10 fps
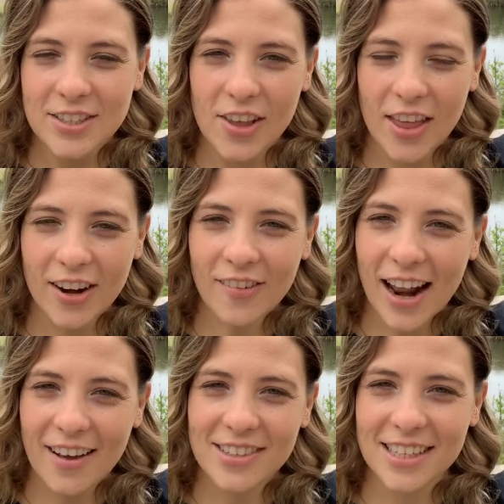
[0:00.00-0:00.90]
so they don't
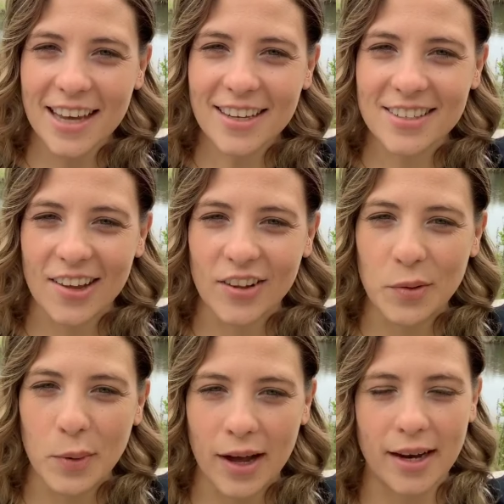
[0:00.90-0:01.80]
have scales on their
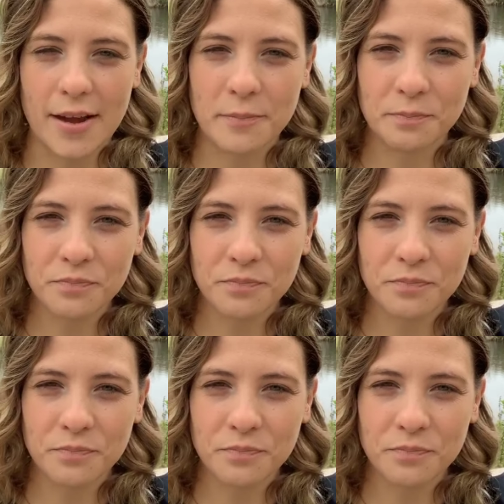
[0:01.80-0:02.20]
body.